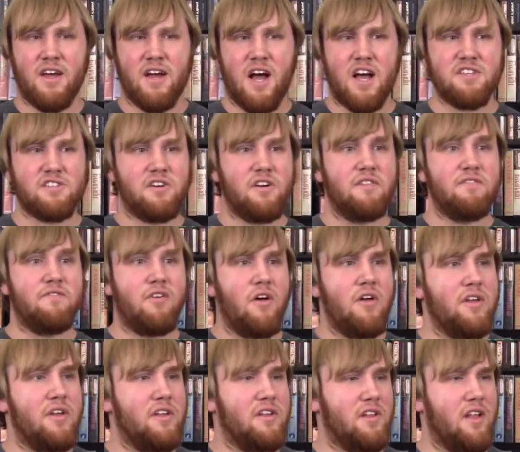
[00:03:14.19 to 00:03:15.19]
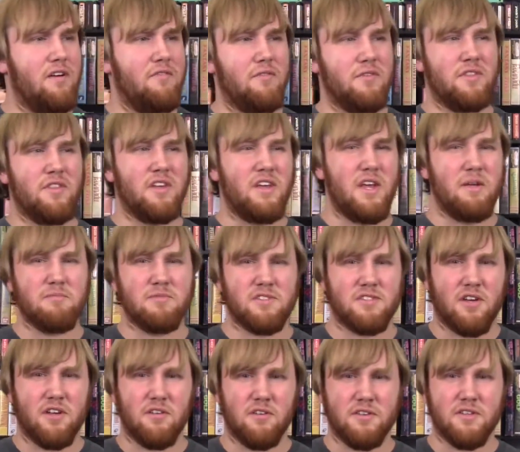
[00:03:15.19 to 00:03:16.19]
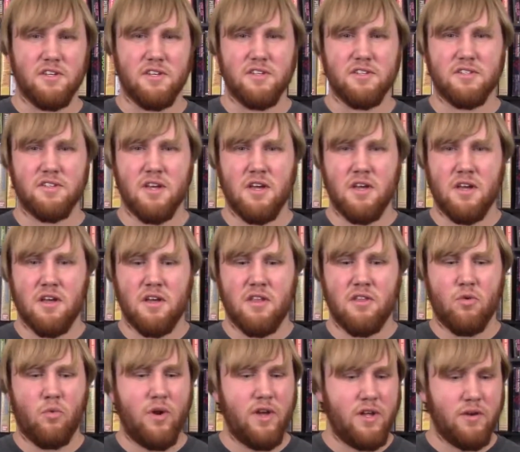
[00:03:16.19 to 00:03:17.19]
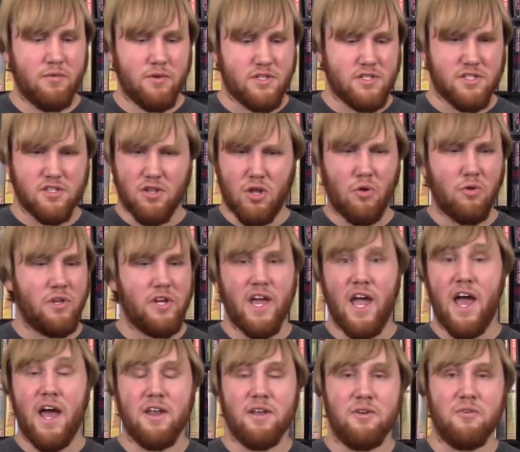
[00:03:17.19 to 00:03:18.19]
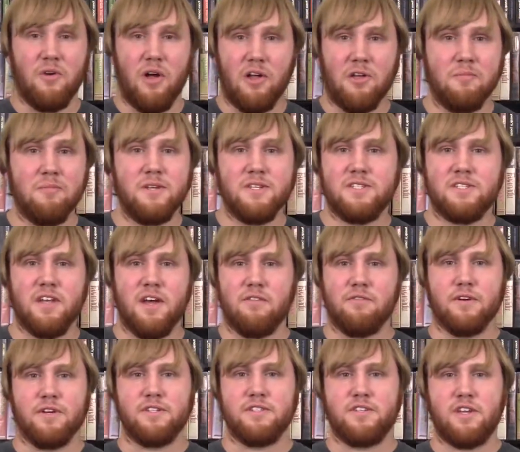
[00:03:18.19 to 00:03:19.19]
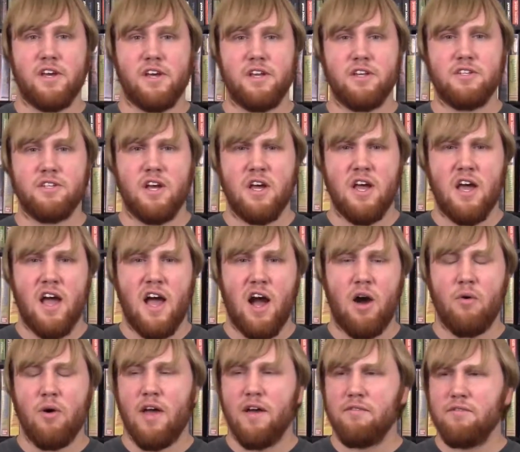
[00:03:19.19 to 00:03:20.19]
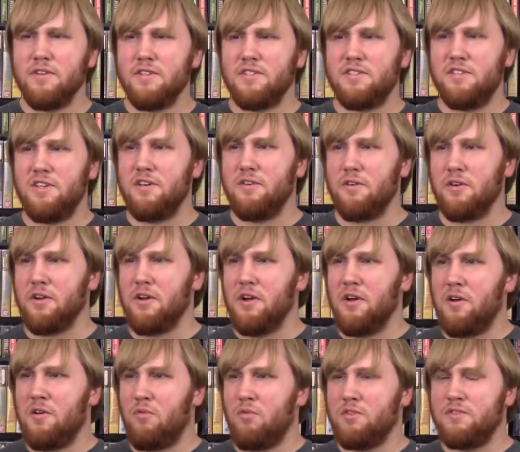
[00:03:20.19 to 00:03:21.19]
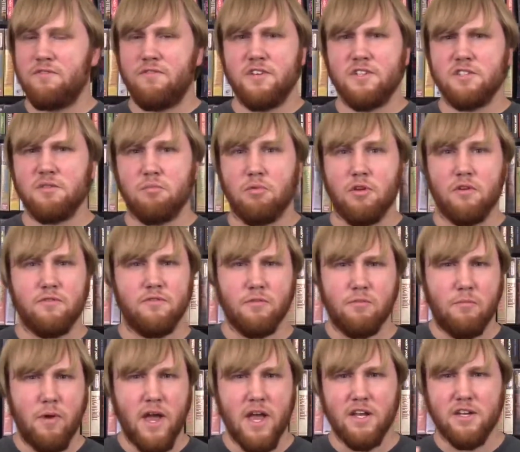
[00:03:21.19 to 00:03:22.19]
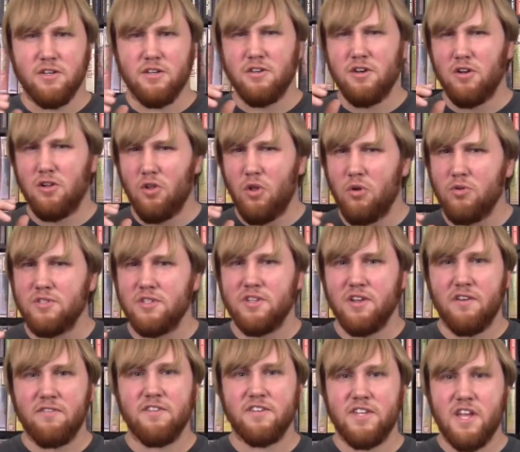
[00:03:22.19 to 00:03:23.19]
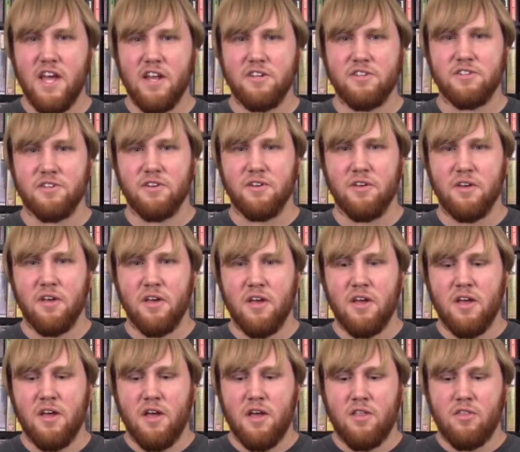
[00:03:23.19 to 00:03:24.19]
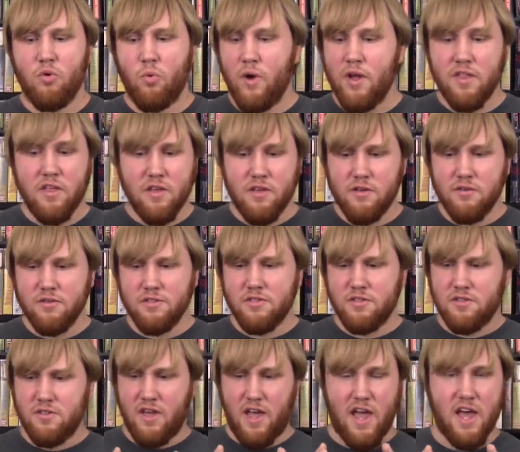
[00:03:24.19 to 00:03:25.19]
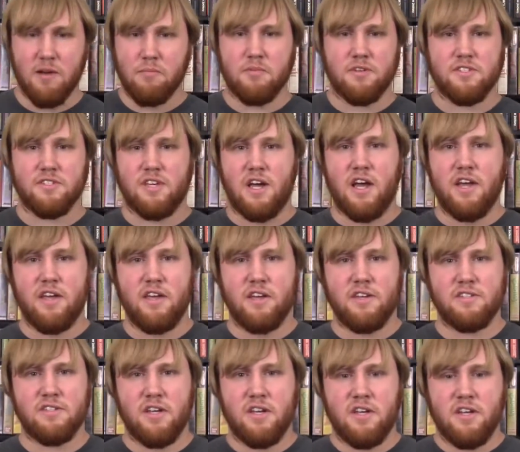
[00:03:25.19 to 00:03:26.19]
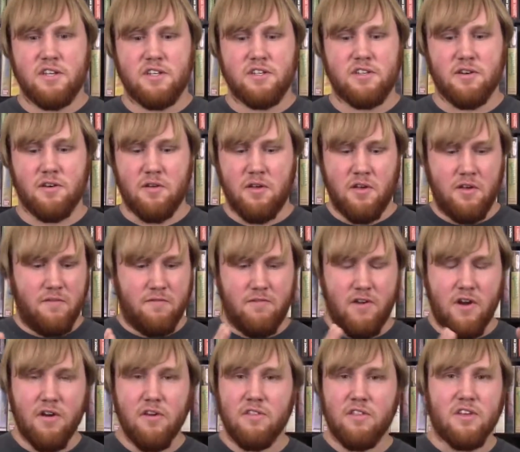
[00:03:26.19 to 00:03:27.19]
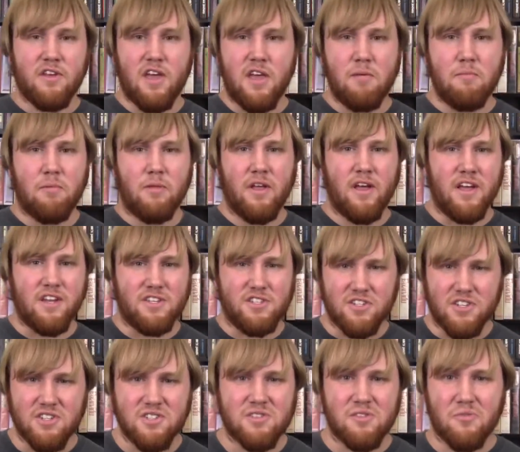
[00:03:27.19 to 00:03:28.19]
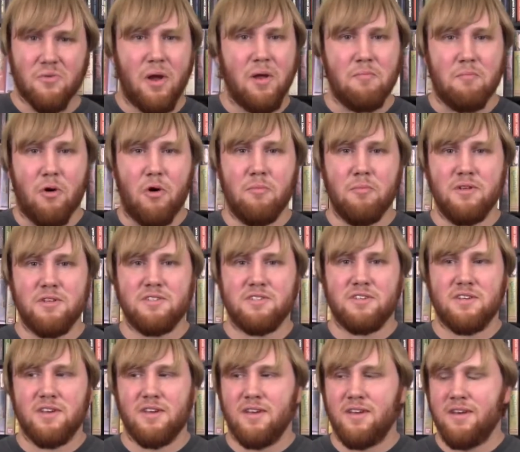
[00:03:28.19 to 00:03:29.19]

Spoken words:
I started falling in love with the game's subtleties, the way it would slowly add new elements to every stage, how every secret was visible if you paid close enough attention, the way they used the animal sidekicks to vary the gameplay at just the right moments.